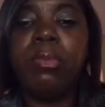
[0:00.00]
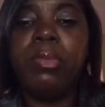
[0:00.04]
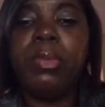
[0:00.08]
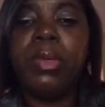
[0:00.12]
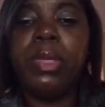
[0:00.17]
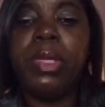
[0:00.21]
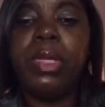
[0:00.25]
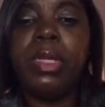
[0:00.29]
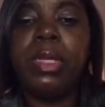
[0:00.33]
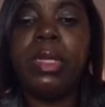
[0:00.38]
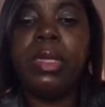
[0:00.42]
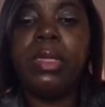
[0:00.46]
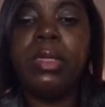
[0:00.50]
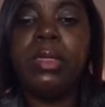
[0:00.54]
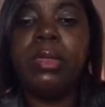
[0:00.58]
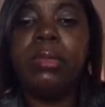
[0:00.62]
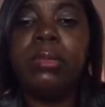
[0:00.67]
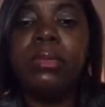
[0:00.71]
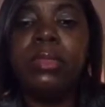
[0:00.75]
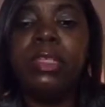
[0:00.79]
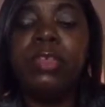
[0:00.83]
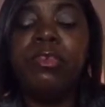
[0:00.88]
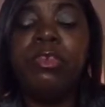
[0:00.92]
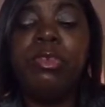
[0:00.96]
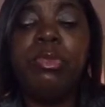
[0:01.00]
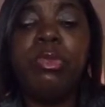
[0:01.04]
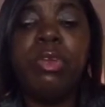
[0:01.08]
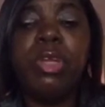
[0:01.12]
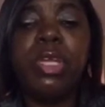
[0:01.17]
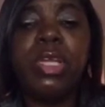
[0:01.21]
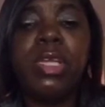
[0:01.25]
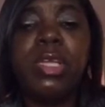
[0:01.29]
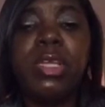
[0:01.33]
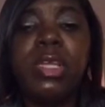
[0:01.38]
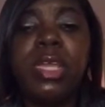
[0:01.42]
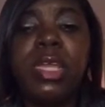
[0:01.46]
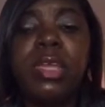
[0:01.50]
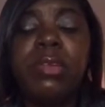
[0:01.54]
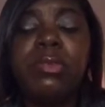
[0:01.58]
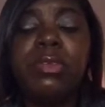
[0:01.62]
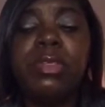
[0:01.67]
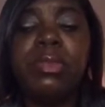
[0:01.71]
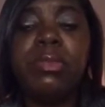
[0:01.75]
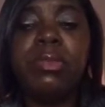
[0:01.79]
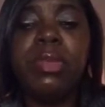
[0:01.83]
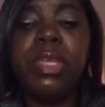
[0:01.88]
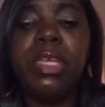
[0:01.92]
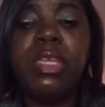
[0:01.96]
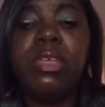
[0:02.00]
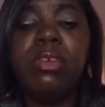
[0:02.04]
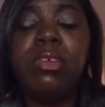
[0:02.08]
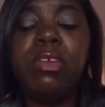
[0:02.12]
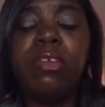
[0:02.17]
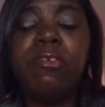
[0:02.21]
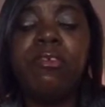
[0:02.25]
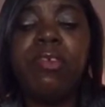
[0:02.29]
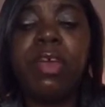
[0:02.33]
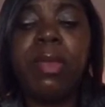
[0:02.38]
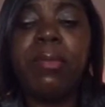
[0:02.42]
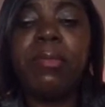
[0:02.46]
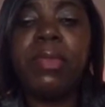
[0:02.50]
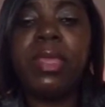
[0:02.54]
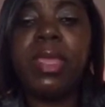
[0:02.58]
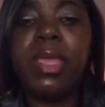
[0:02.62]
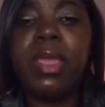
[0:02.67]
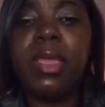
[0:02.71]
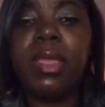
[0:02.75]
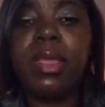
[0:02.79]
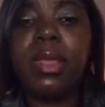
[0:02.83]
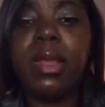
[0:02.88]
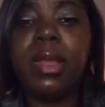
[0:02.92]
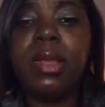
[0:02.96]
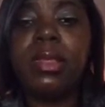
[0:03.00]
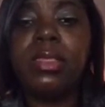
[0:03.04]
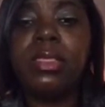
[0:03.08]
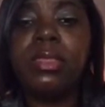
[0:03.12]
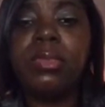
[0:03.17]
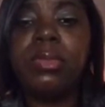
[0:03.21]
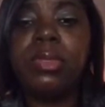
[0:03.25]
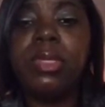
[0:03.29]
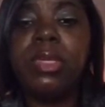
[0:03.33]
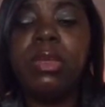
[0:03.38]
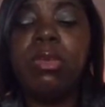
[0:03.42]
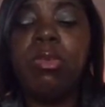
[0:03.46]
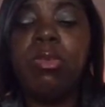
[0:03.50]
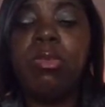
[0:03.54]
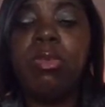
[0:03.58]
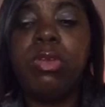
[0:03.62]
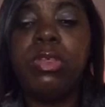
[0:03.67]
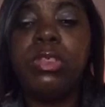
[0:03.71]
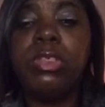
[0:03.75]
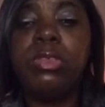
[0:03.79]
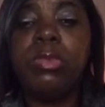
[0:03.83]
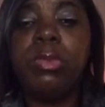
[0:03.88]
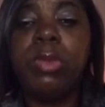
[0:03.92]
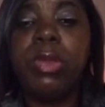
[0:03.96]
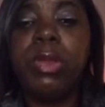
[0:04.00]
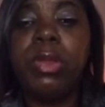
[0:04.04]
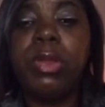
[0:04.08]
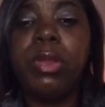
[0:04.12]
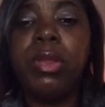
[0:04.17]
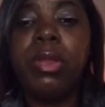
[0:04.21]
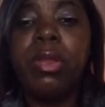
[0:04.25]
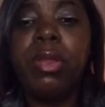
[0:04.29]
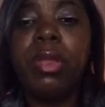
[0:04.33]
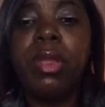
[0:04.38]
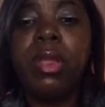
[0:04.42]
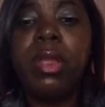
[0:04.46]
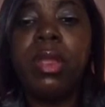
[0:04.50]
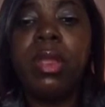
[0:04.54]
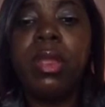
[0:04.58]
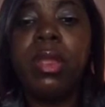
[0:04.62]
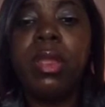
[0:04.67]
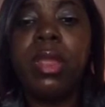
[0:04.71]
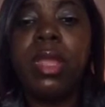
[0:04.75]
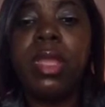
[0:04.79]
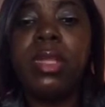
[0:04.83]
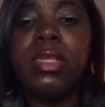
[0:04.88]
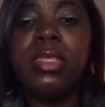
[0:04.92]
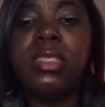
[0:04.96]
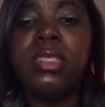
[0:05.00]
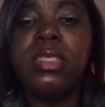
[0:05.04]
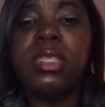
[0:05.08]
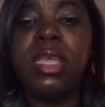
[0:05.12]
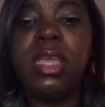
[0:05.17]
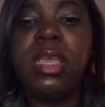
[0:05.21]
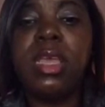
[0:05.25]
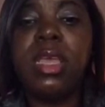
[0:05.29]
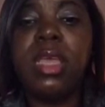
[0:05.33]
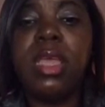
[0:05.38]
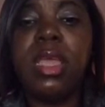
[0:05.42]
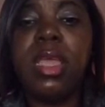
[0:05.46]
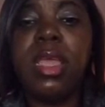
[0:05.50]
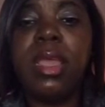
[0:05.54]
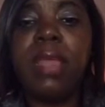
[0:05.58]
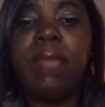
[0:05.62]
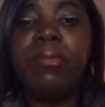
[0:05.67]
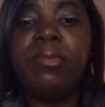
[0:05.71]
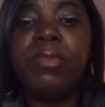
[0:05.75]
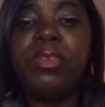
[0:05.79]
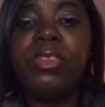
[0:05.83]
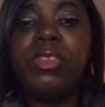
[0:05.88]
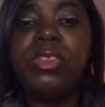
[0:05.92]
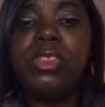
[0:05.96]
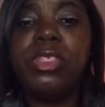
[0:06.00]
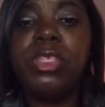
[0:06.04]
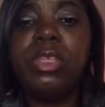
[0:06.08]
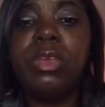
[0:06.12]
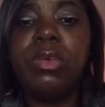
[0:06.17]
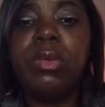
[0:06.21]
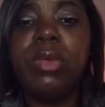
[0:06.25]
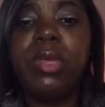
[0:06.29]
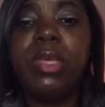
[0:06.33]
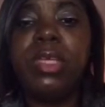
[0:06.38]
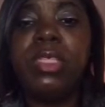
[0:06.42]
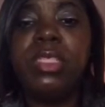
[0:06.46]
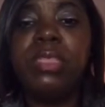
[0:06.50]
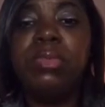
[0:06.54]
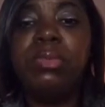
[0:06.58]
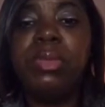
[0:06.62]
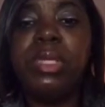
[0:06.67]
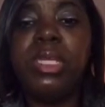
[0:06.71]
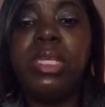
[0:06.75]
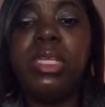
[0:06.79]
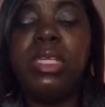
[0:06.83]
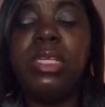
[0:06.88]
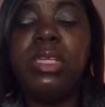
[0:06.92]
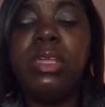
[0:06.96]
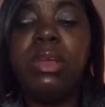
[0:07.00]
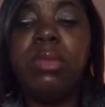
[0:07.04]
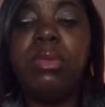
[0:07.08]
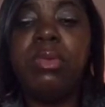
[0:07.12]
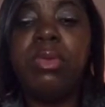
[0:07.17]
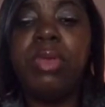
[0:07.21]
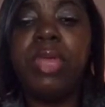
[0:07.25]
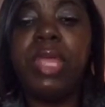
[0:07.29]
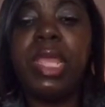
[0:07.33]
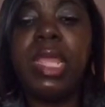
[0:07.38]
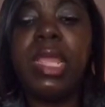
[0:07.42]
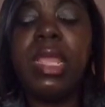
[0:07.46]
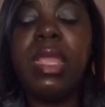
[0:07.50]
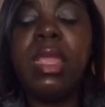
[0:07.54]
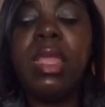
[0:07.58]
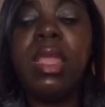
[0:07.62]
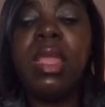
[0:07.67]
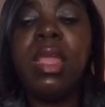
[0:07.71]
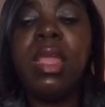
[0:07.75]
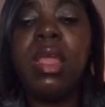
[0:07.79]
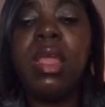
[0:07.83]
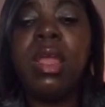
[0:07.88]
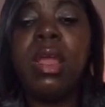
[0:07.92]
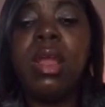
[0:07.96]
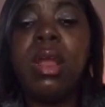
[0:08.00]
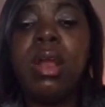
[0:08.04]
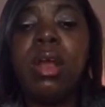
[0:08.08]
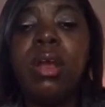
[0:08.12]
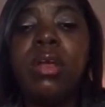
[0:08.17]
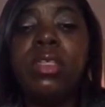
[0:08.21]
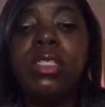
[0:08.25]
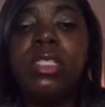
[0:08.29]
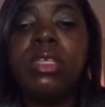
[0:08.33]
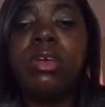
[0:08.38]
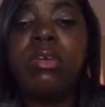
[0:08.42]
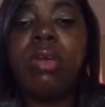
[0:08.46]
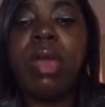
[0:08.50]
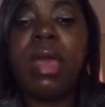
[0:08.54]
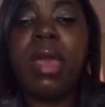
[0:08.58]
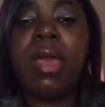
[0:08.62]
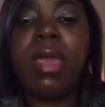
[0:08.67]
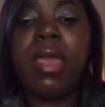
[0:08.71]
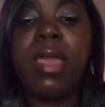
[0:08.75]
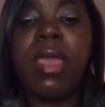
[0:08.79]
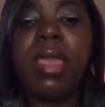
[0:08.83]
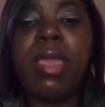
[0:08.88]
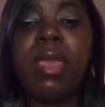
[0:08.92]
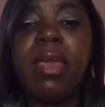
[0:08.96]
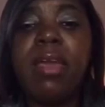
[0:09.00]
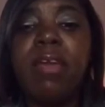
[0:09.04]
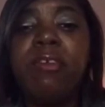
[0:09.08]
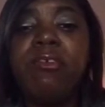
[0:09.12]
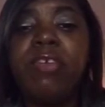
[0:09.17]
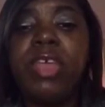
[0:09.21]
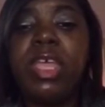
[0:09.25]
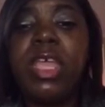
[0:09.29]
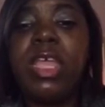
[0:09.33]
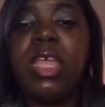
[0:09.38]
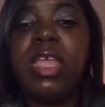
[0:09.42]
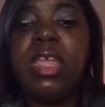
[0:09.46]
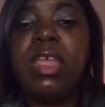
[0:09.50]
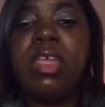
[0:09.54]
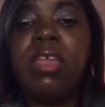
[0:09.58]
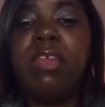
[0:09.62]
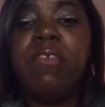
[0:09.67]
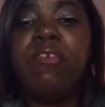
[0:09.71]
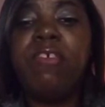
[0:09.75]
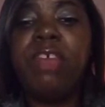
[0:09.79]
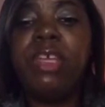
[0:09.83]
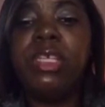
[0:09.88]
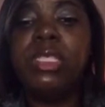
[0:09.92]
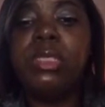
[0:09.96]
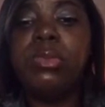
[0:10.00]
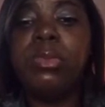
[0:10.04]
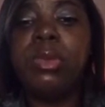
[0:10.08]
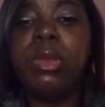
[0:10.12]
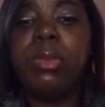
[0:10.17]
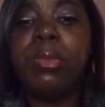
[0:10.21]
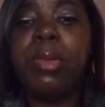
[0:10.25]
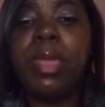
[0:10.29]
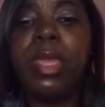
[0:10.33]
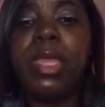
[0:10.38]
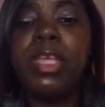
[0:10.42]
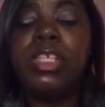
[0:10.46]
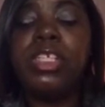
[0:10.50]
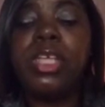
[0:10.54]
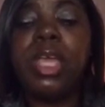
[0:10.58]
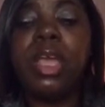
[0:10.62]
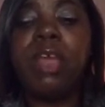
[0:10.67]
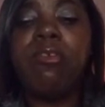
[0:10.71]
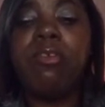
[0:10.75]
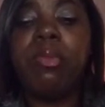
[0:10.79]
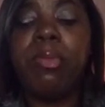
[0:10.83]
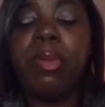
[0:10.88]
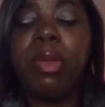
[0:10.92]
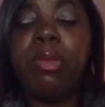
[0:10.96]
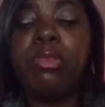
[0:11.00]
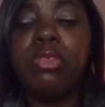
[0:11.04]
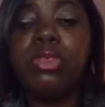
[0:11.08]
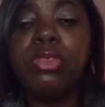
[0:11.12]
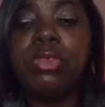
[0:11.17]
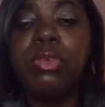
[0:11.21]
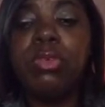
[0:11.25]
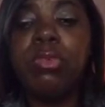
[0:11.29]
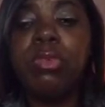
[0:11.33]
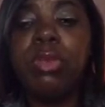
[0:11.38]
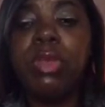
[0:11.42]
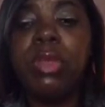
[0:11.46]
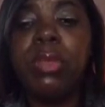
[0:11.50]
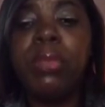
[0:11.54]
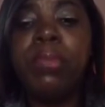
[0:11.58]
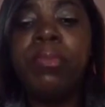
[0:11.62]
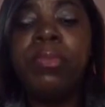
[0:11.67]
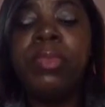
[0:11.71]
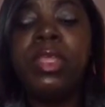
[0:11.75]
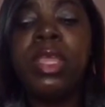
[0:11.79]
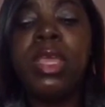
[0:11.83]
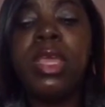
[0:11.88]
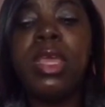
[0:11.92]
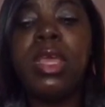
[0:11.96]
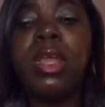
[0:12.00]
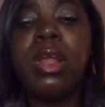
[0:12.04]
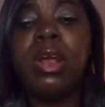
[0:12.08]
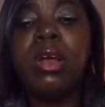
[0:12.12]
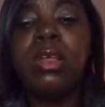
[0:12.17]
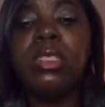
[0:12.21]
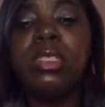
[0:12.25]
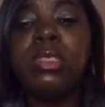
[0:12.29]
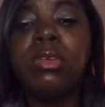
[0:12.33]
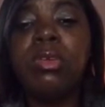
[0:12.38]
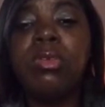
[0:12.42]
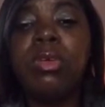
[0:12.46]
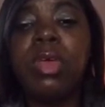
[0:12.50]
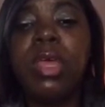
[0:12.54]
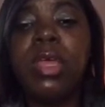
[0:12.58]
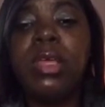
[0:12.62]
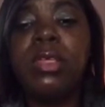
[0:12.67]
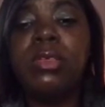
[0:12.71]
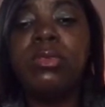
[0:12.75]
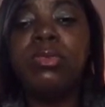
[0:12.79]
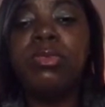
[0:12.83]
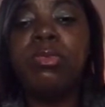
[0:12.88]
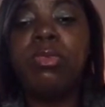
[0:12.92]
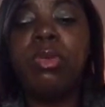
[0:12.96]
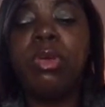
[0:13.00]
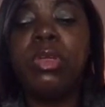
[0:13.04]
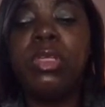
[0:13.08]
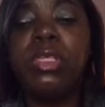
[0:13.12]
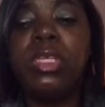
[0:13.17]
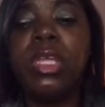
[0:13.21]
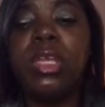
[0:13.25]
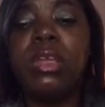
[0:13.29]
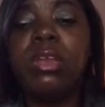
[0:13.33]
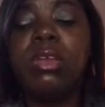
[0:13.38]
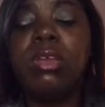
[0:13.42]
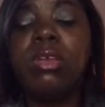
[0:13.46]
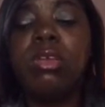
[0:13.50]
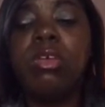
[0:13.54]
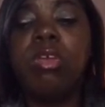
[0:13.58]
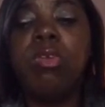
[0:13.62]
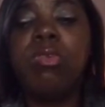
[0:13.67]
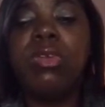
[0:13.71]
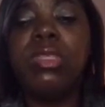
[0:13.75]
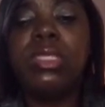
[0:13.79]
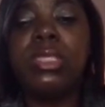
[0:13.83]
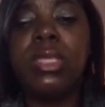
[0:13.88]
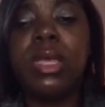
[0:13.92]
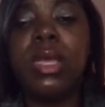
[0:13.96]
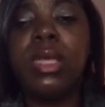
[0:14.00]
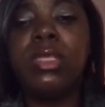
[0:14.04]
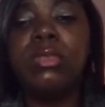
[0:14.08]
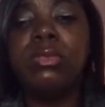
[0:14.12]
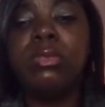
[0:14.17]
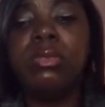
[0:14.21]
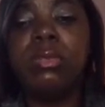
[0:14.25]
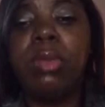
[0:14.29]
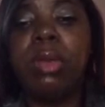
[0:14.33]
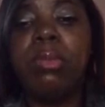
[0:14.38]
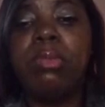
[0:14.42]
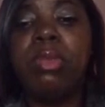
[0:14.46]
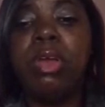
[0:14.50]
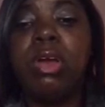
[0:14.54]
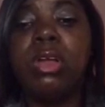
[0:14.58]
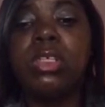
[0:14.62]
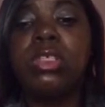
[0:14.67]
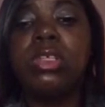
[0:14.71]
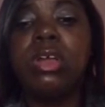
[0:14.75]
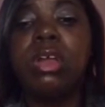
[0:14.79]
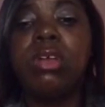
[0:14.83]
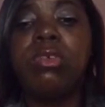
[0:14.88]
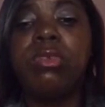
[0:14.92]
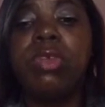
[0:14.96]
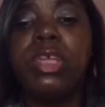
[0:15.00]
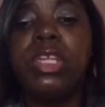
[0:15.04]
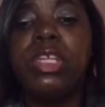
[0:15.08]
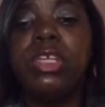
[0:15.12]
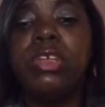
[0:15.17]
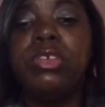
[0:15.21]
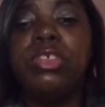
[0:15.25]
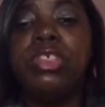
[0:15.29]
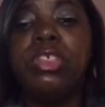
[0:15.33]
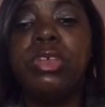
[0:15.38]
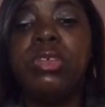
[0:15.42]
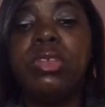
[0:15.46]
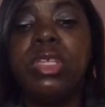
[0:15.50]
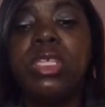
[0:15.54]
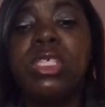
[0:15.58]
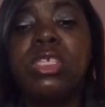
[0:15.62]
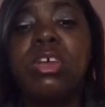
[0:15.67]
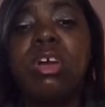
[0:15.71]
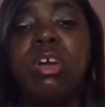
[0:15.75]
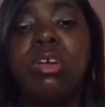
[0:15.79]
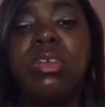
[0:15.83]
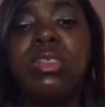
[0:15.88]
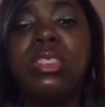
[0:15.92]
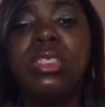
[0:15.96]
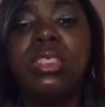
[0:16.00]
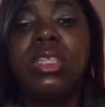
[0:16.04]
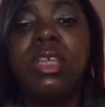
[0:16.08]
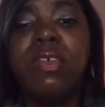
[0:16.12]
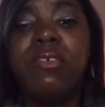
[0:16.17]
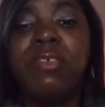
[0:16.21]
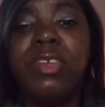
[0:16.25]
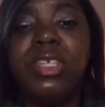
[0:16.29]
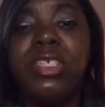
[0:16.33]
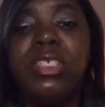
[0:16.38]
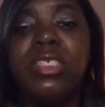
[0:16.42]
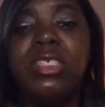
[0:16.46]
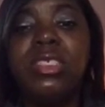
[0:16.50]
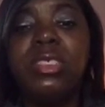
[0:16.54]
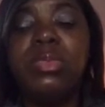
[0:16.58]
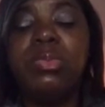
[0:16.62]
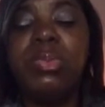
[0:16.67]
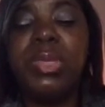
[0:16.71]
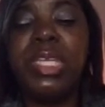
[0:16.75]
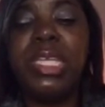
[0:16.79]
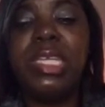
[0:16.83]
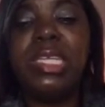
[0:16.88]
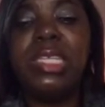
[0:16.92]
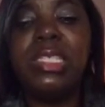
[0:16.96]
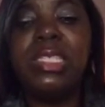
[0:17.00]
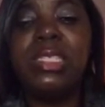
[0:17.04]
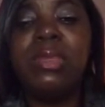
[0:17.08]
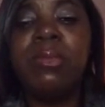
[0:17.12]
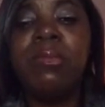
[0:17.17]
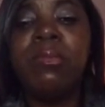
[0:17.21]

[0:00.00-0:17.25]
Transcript: But if you want to connect with me, you can find me at Cosby on Twitter, and it's at COSBEE. Also, I have a Facebook page. I have a personal one, and I also have one that coincides with my Blog Talk Radio show that's called Stephanie Speaks.